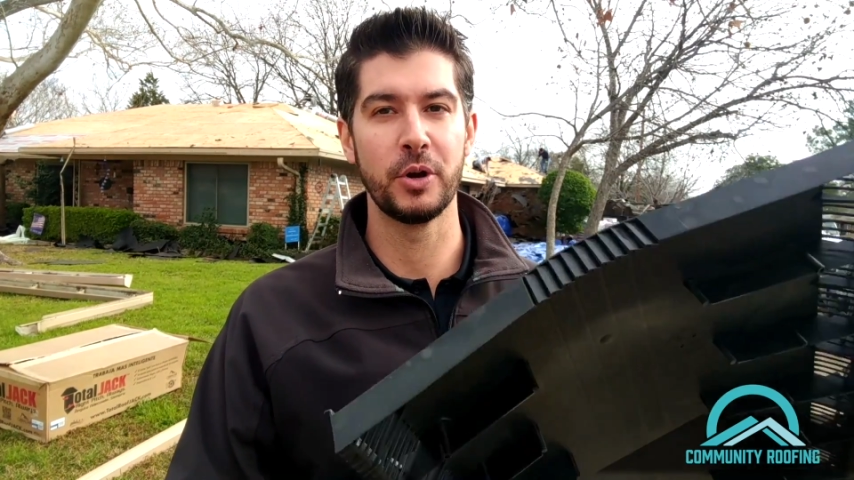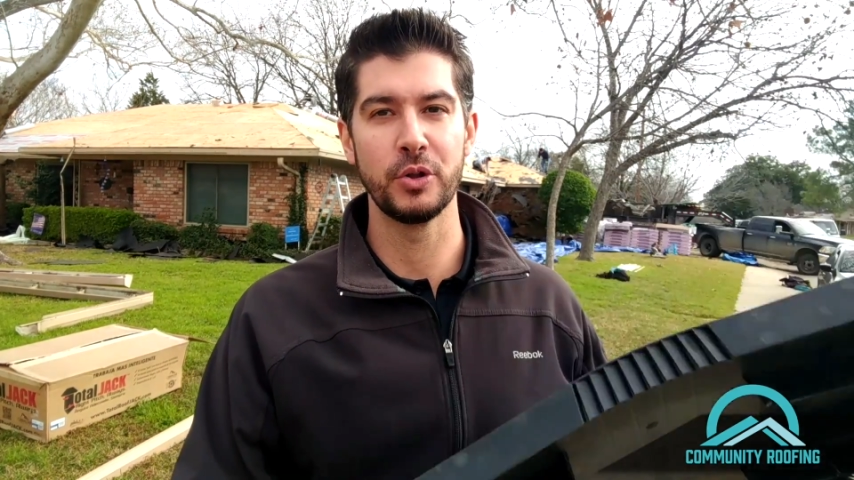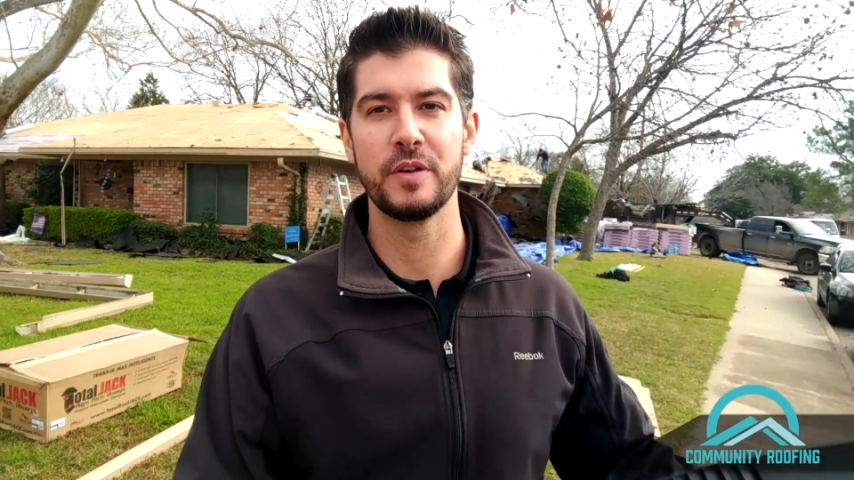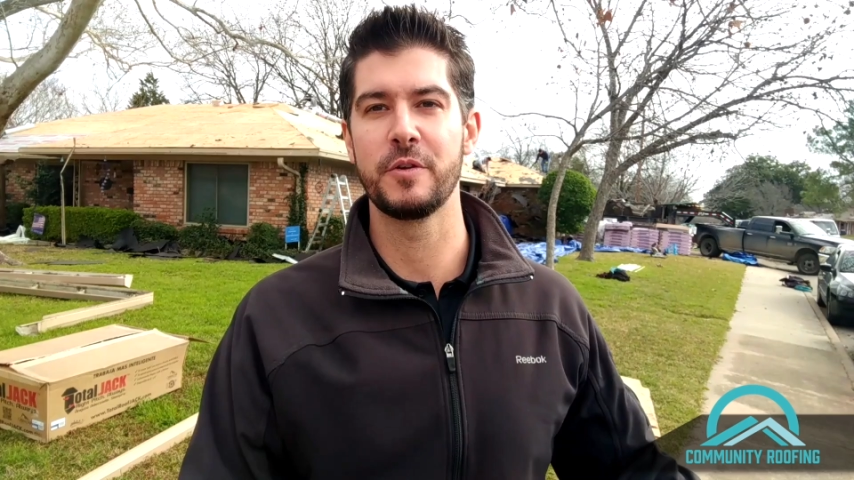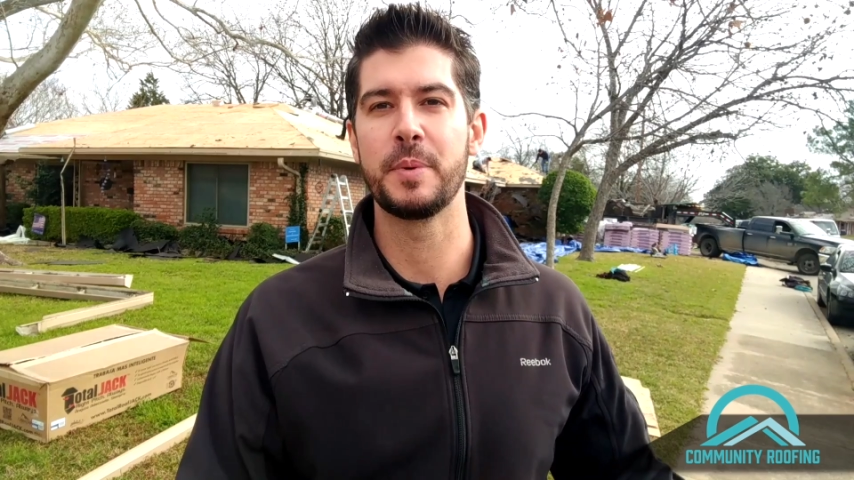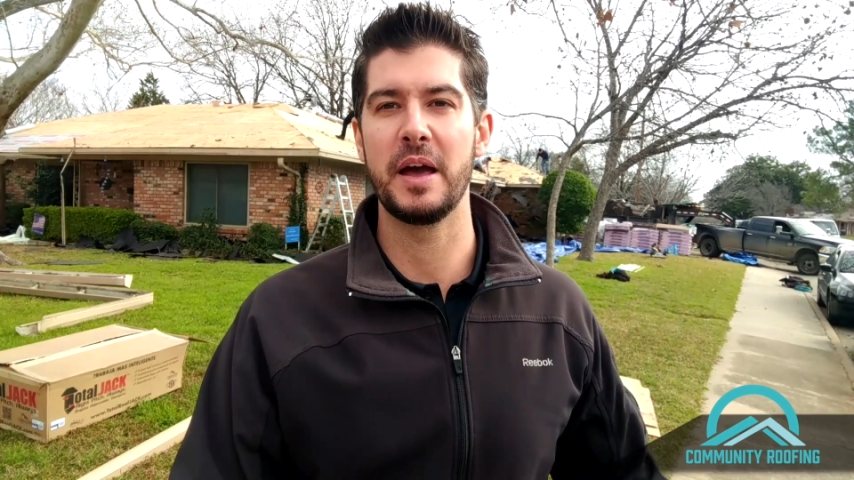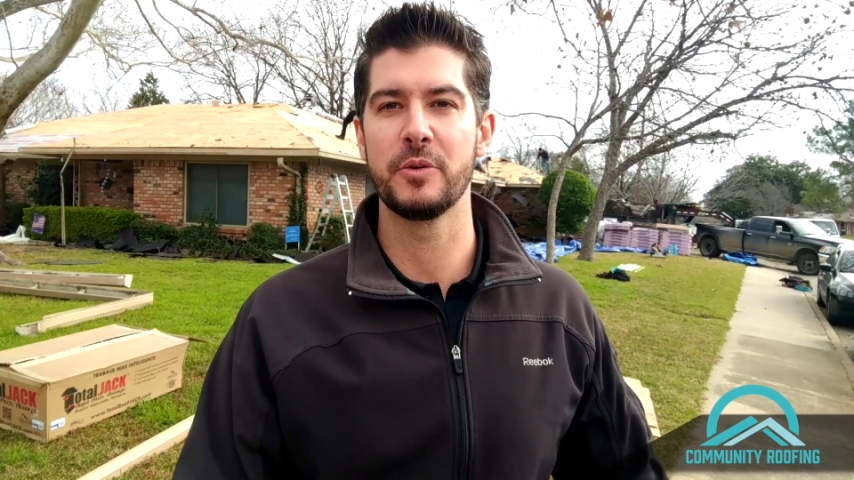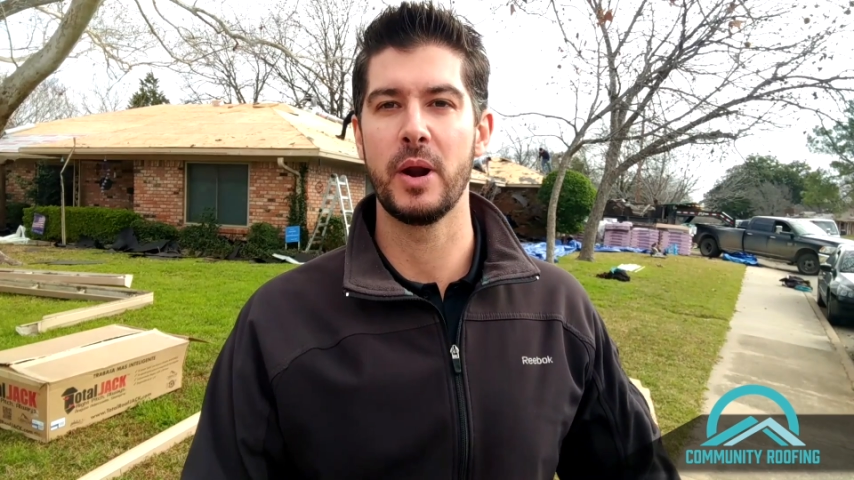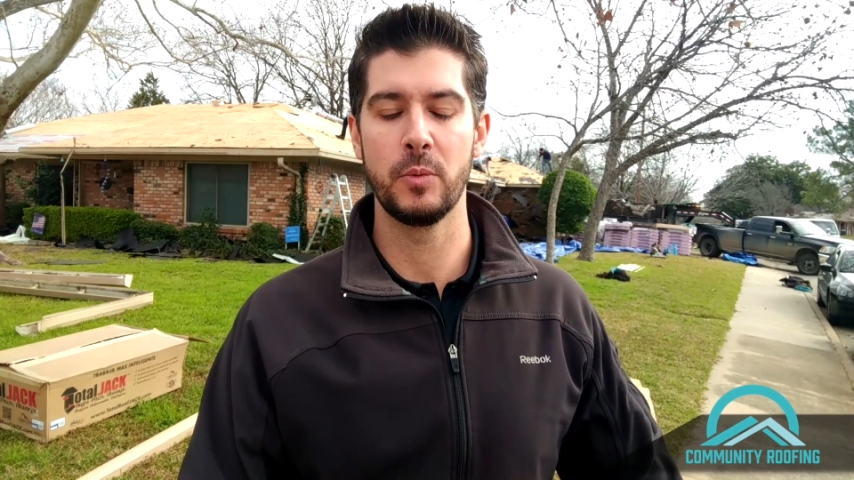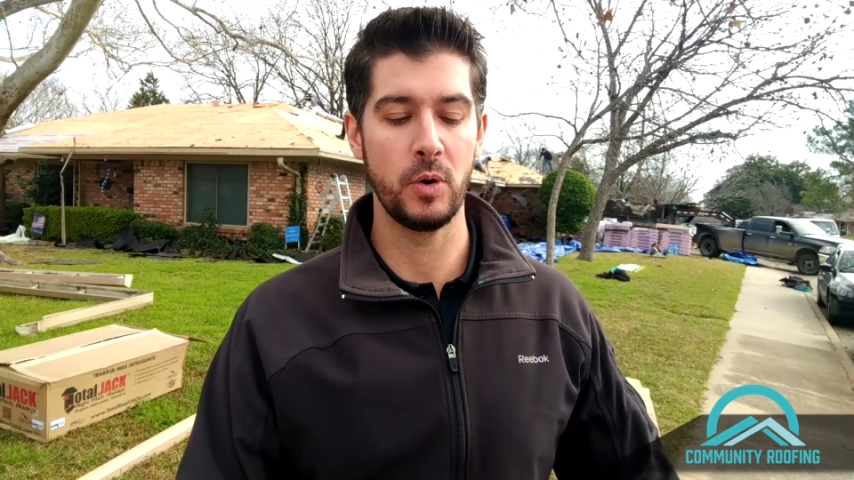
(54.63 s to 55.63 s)
but only if you buy
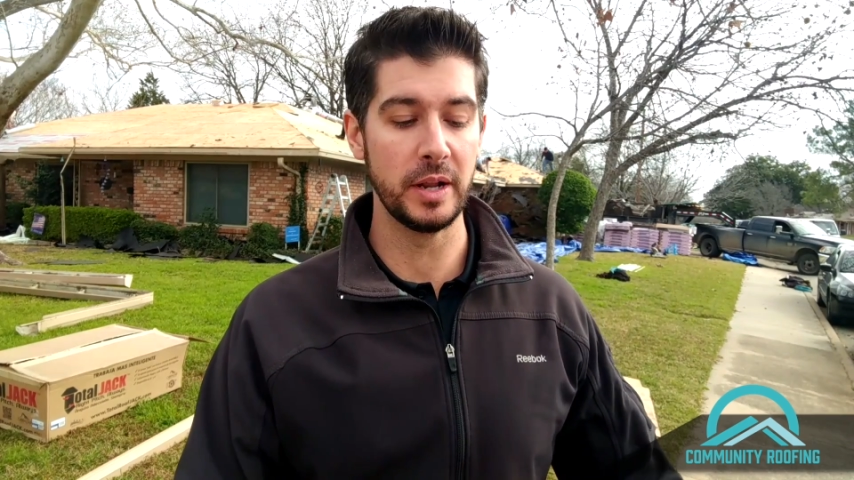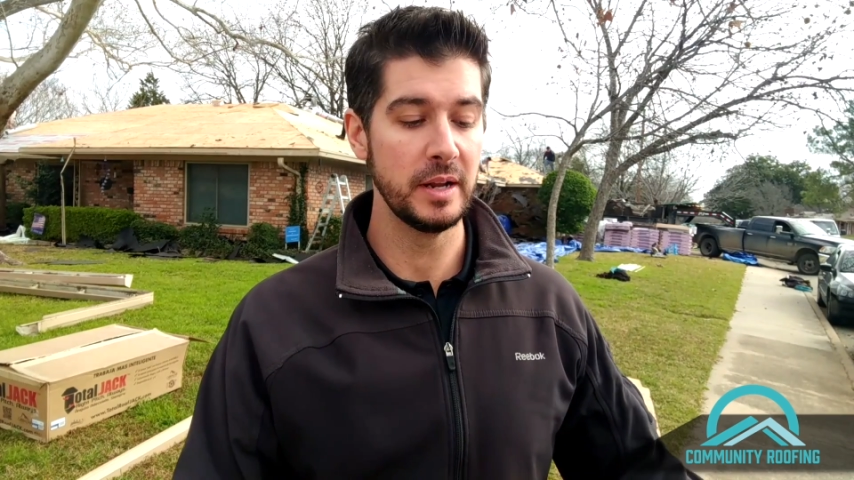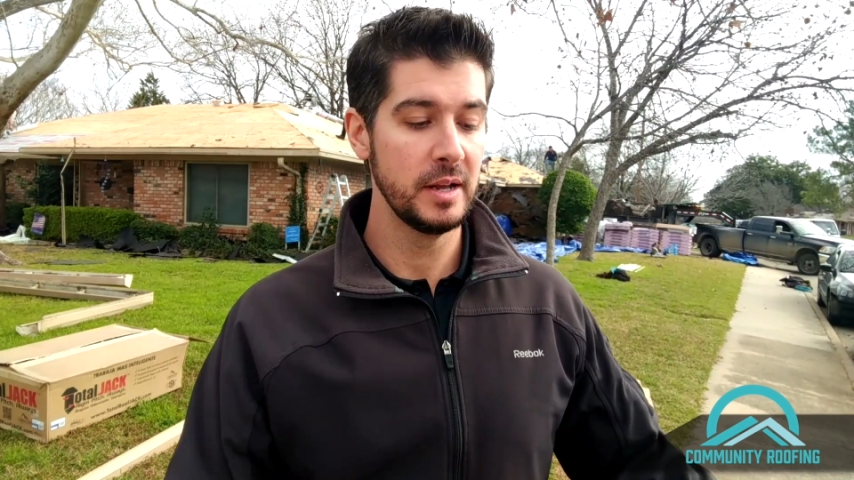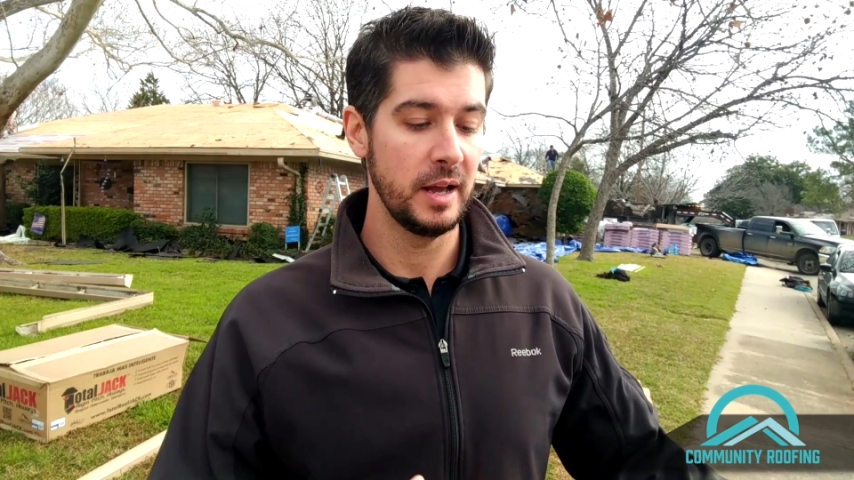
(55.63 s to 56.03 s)
the right one.